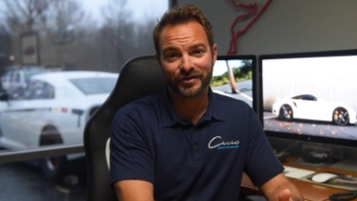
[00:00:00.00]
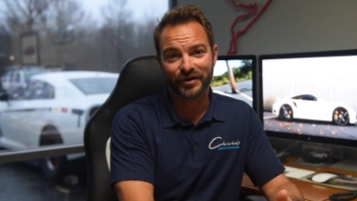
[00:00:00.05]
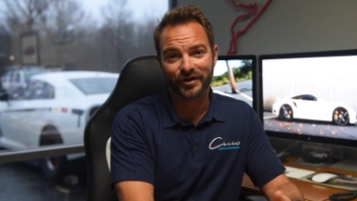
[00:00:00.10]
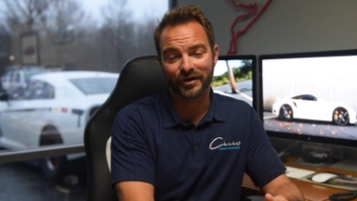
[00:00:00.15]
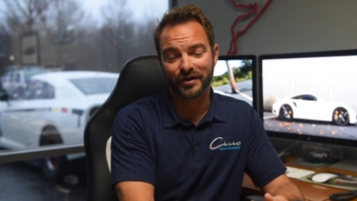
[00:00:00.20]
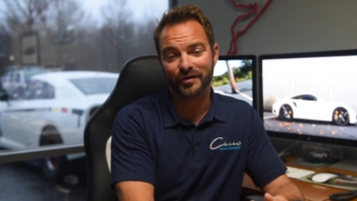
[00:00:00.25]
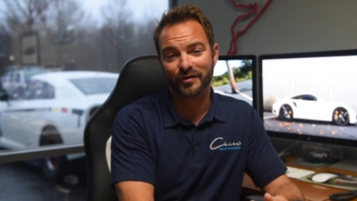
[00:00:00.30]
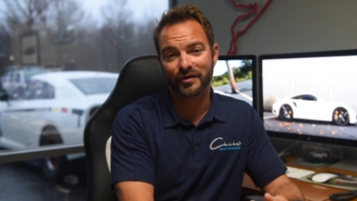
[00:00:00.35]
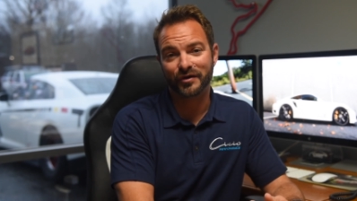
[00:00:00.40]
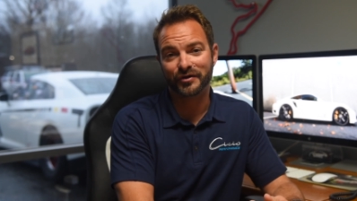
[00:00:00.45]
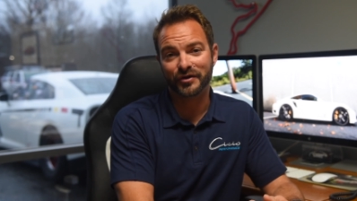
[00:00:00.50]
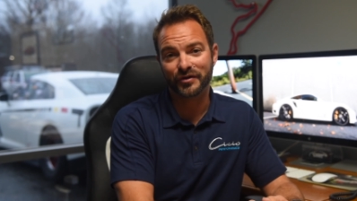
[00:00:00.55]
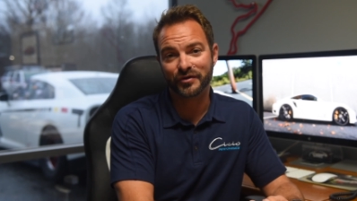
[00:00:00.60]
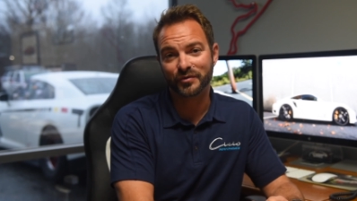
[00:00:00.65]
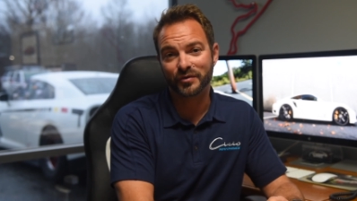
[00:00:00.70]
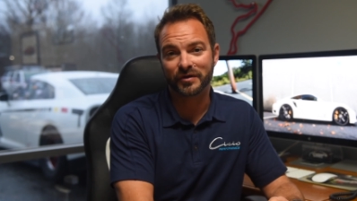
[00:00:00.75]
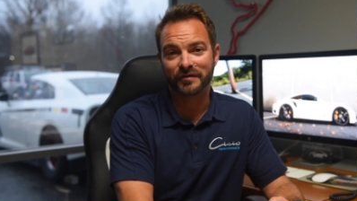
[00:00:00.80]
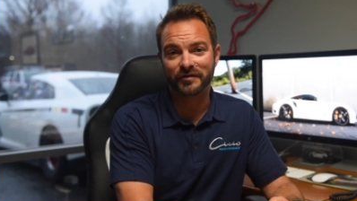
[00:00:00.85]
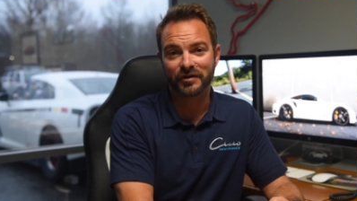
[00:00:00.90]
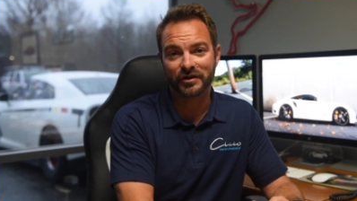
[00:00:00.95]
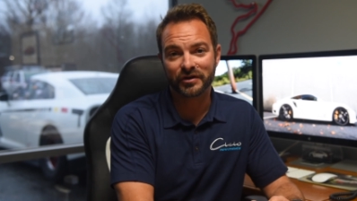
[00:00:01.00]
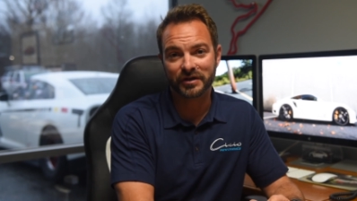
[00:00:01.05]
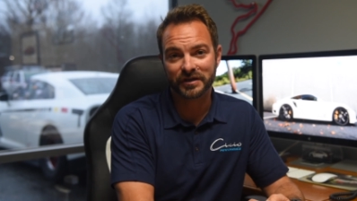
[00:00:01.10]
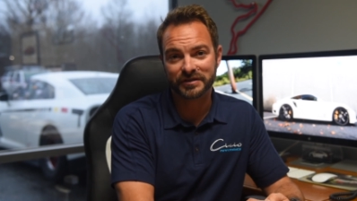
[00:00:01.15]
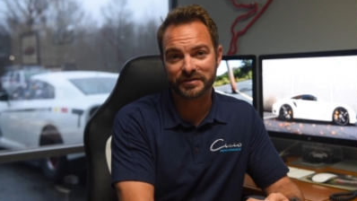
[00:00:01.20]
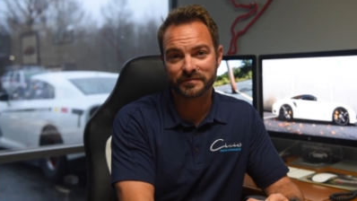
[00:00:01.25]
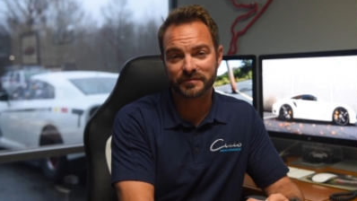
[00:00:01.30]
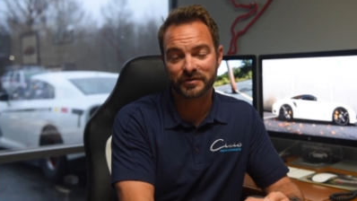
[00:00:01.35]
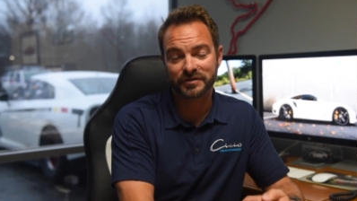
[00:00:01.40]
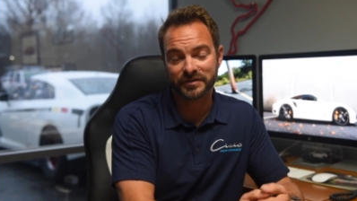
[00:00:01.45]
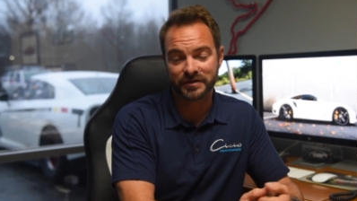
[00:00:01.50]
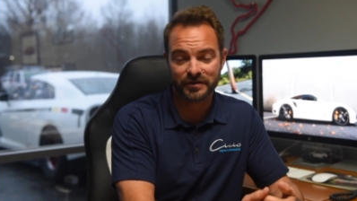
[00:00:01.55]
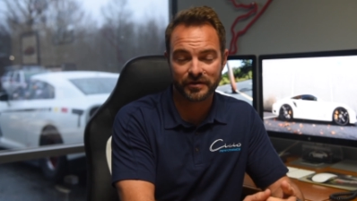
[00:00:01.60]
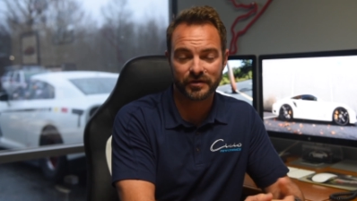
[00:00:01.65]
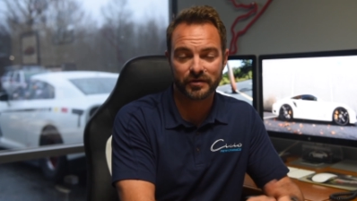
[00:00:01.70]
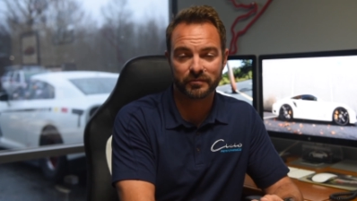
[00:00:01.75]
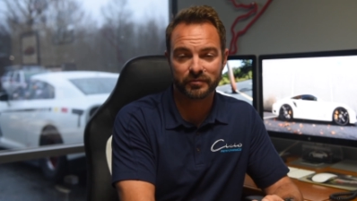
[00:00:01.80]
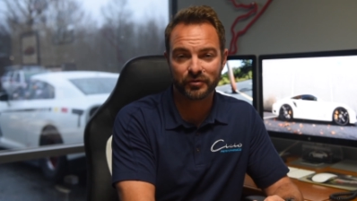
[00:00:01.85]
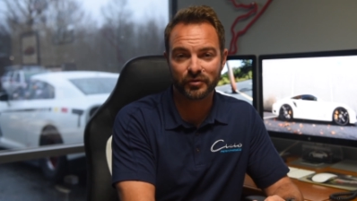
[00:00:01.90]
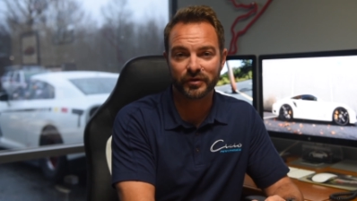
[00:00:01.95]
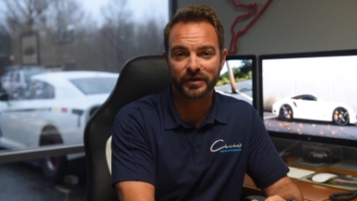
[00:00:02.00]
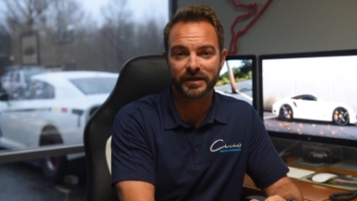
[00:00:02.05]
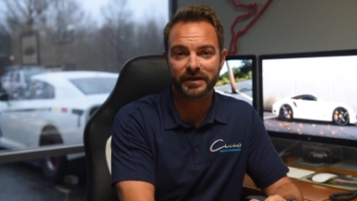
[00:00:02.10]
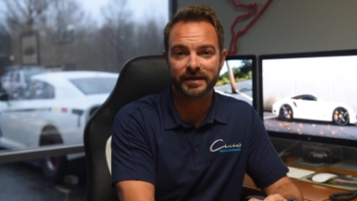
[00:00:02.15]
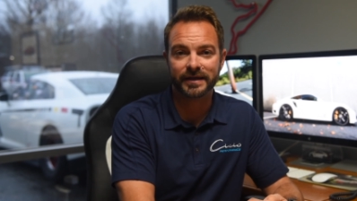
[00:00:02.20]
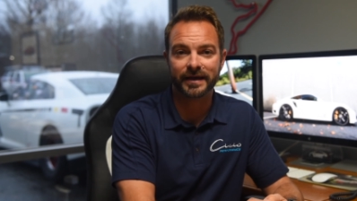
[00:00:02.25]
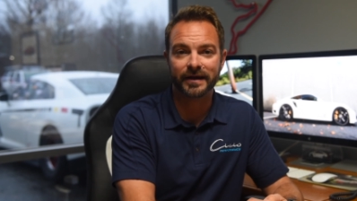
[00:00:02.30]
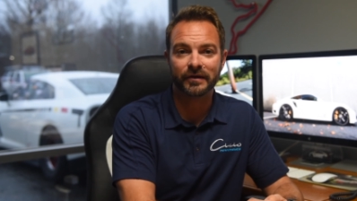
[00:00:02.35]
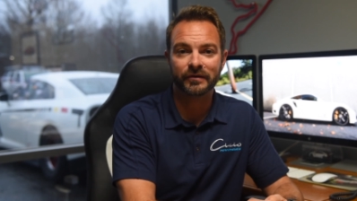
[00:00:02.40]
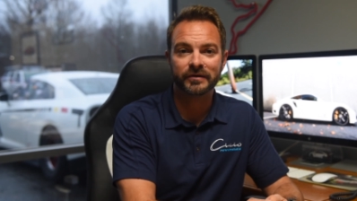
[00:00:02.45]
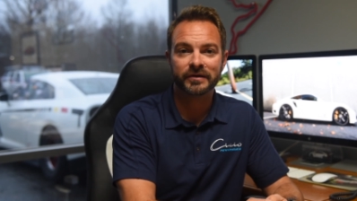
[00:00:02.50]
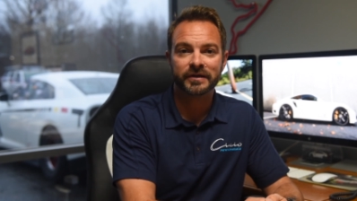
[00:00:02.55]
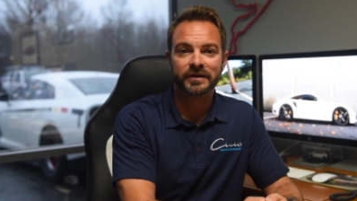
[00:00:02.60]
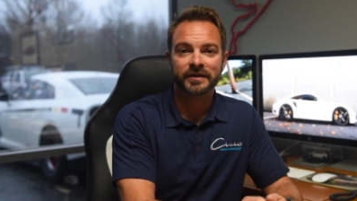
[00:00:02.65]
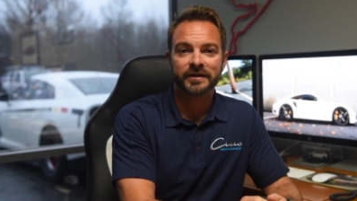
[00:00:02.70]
another one of our customers and an employee now,